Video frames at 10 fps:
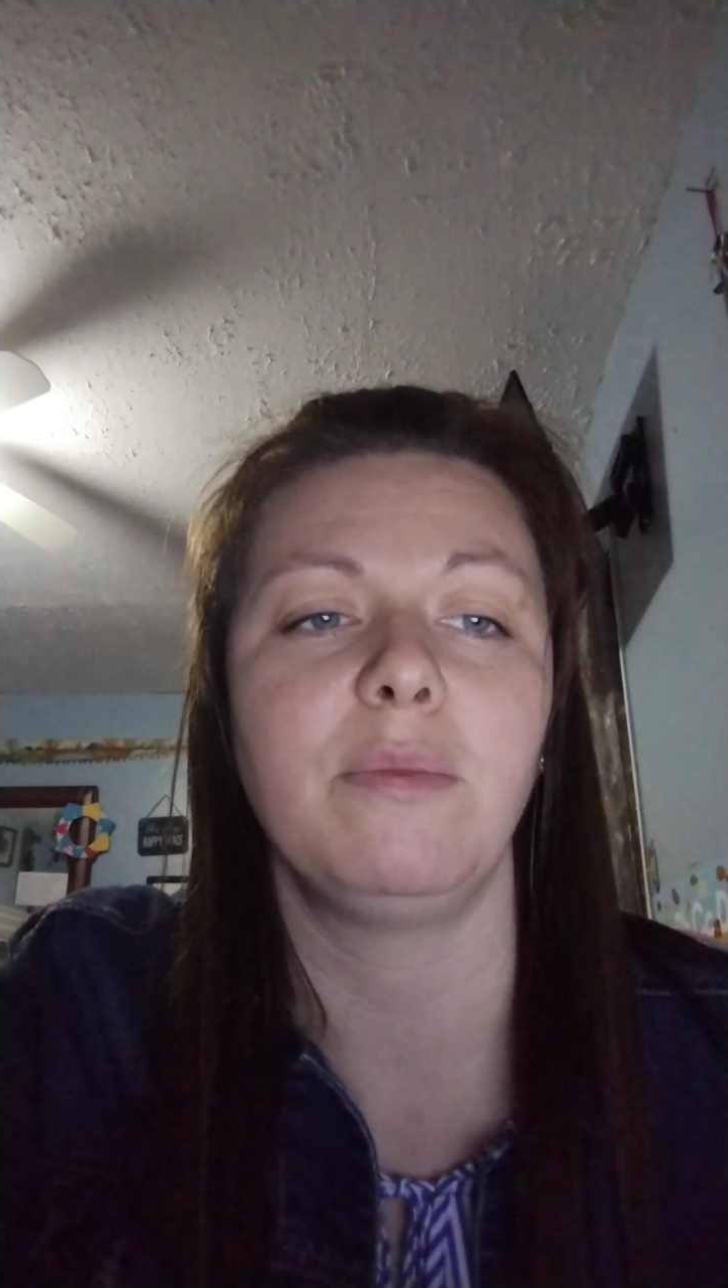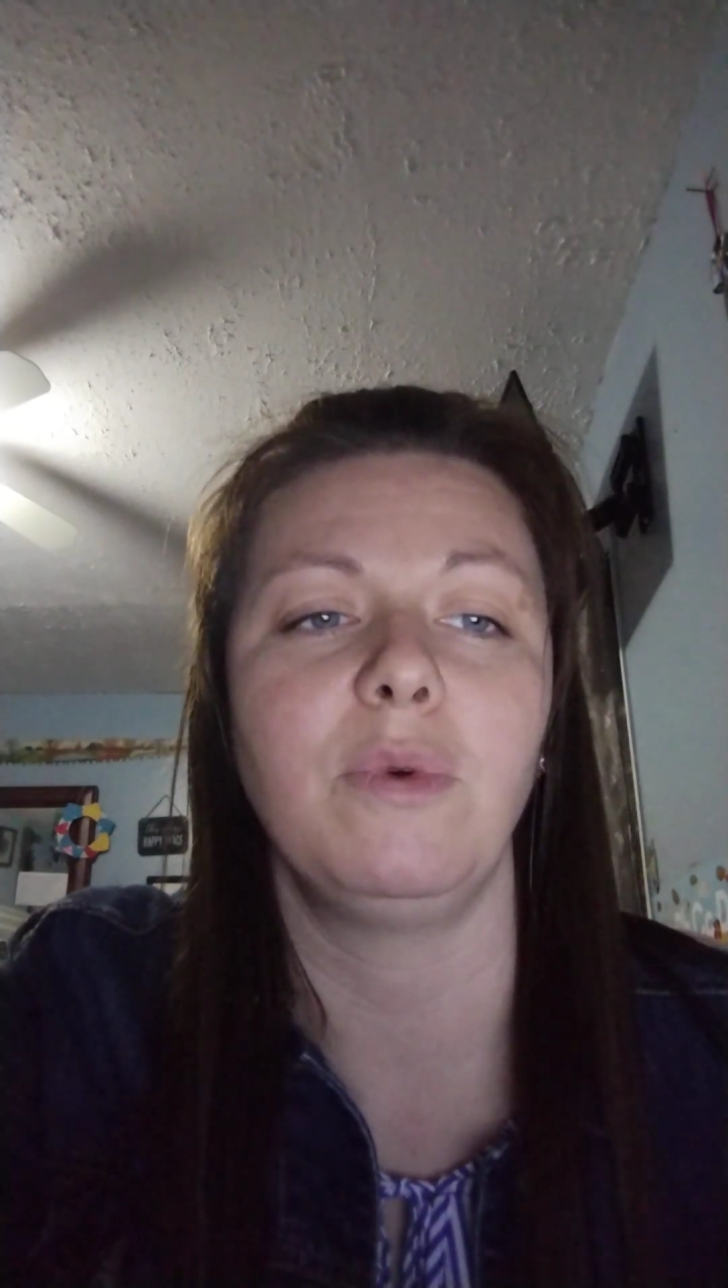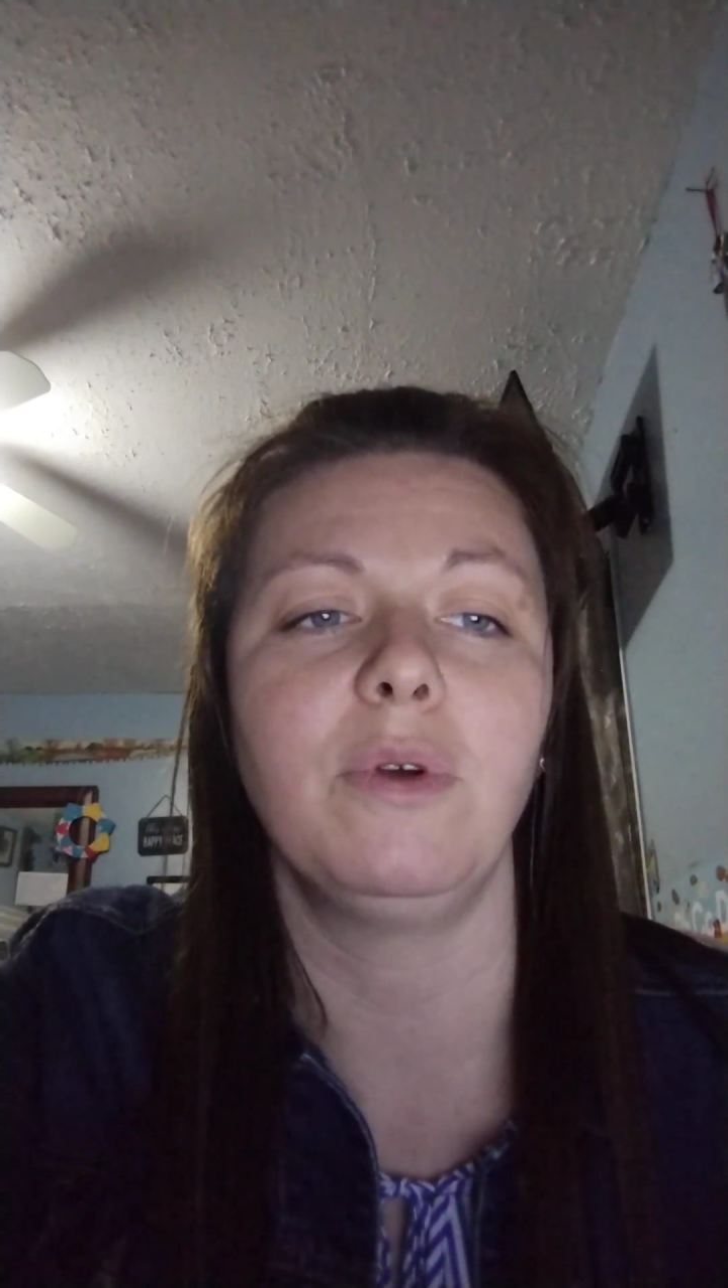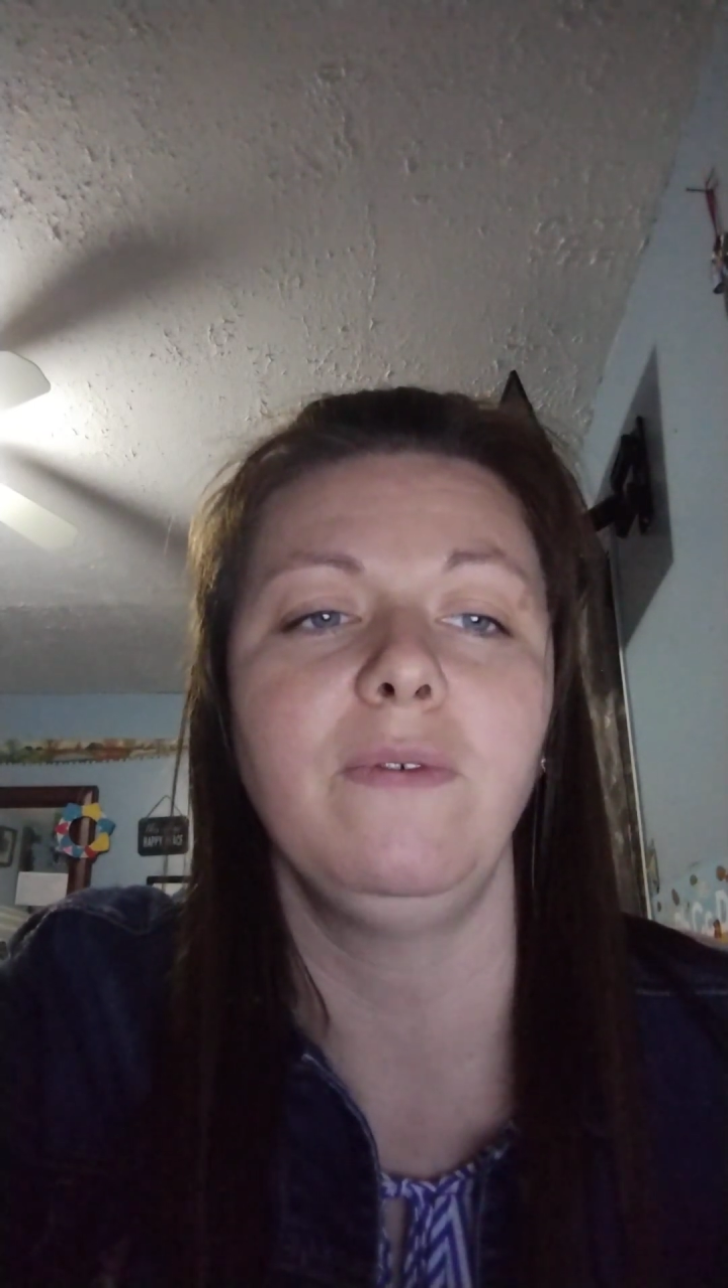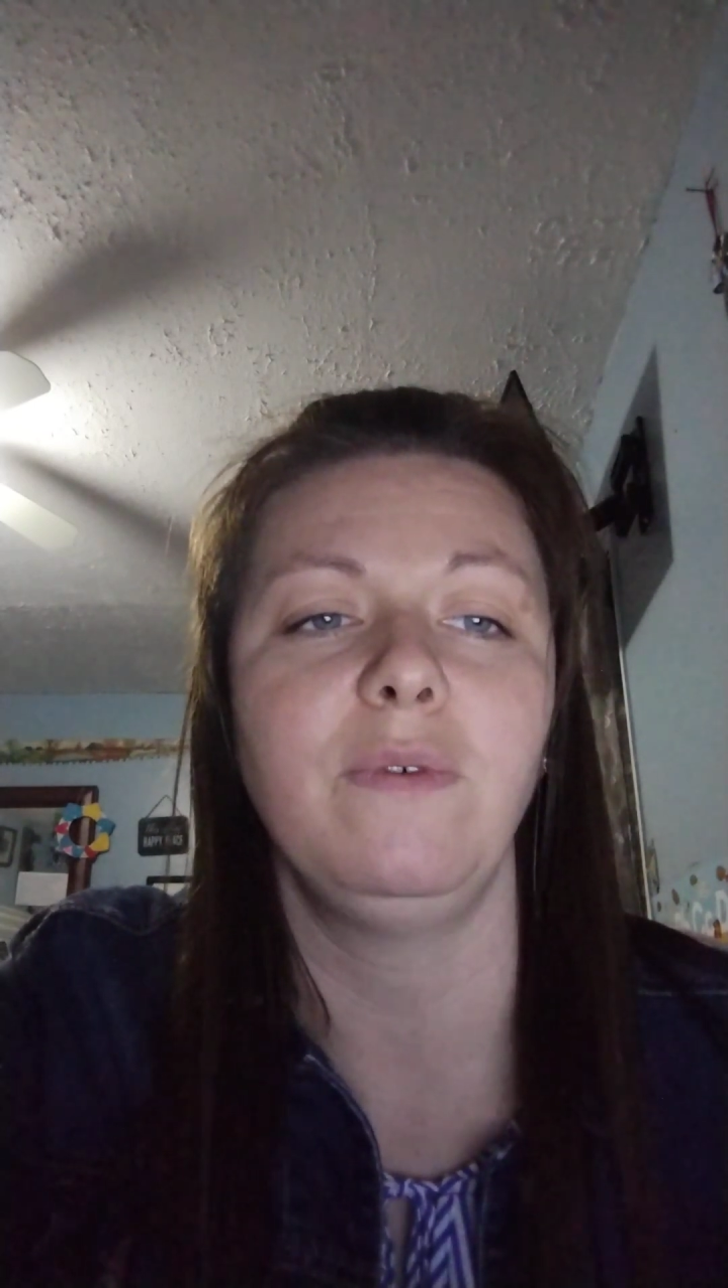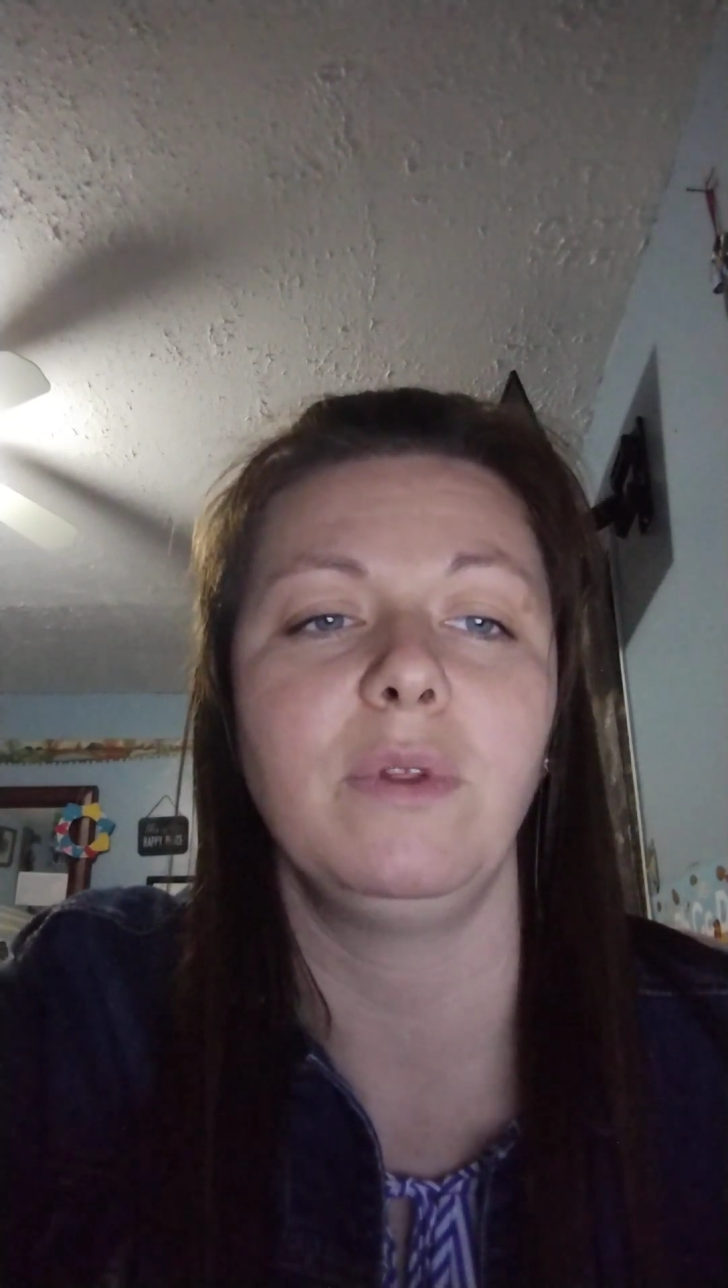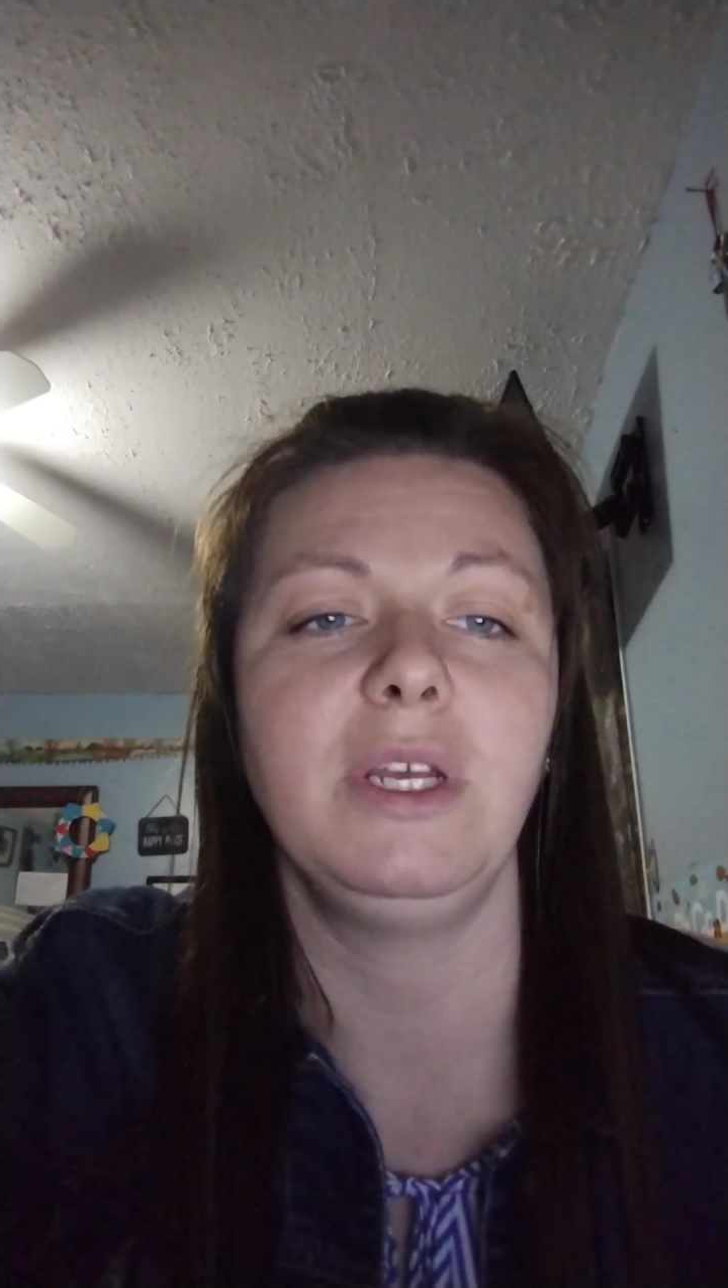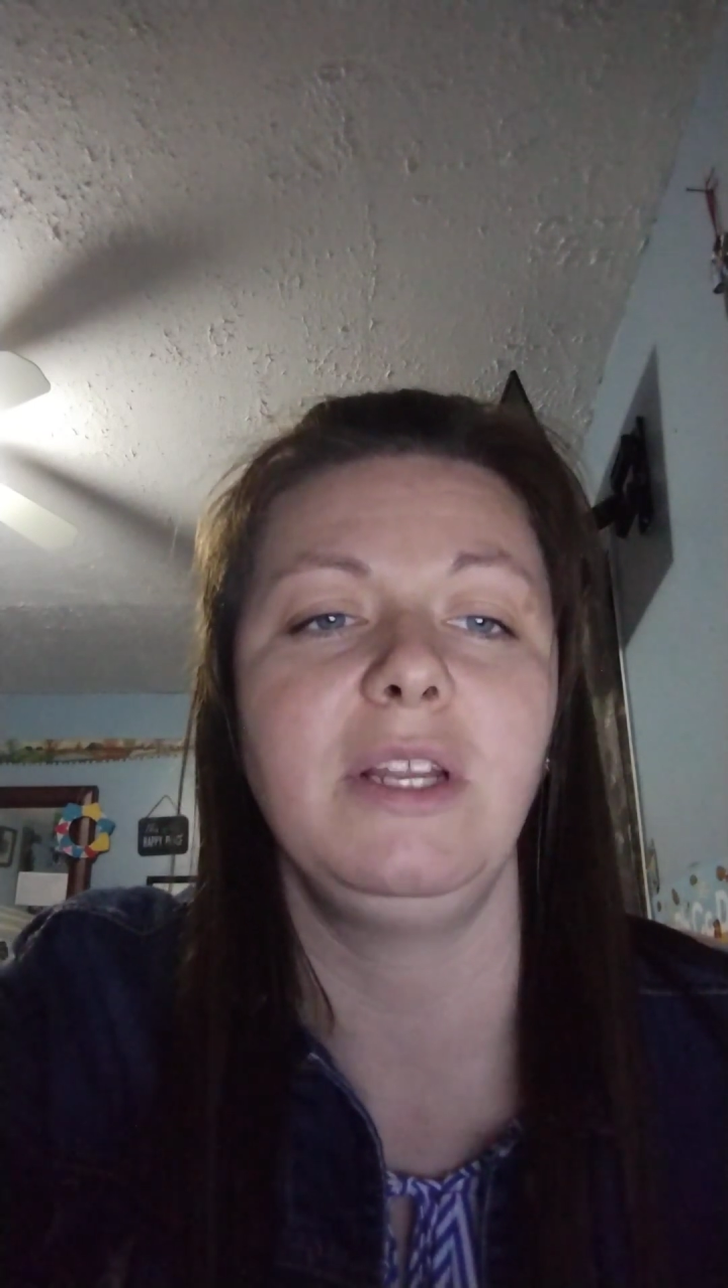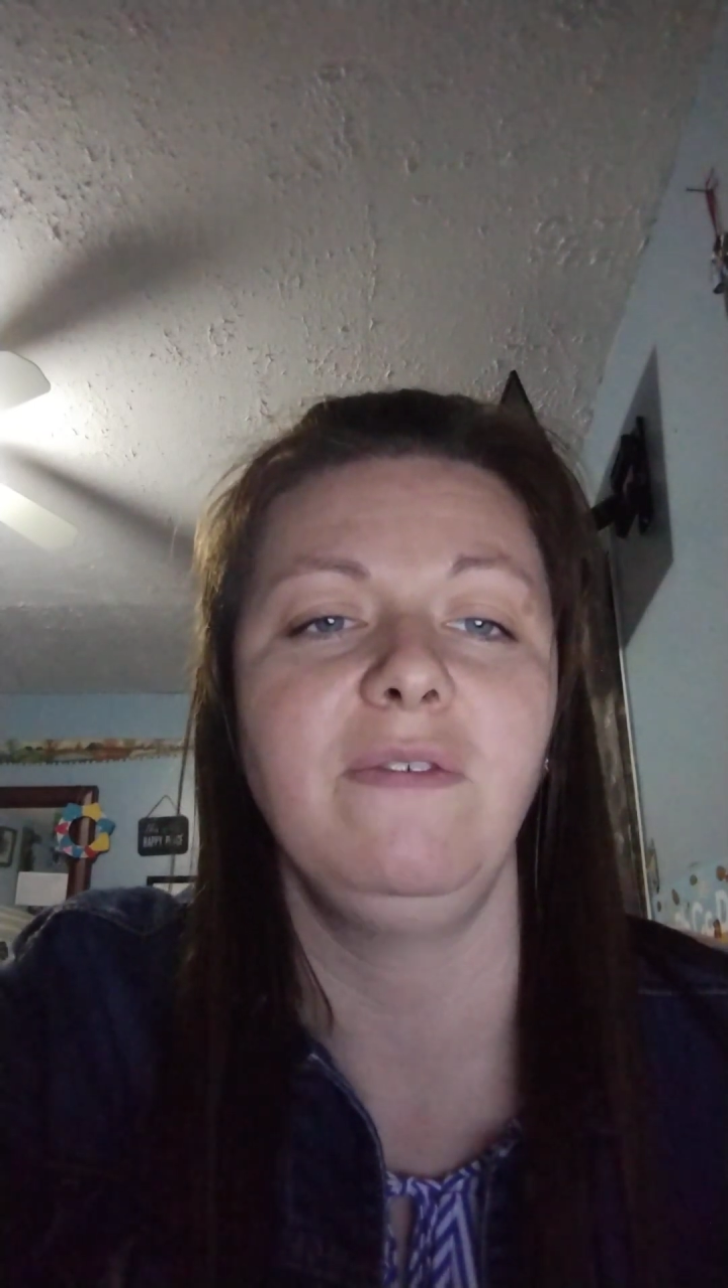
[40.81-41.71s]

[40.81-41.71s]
more fully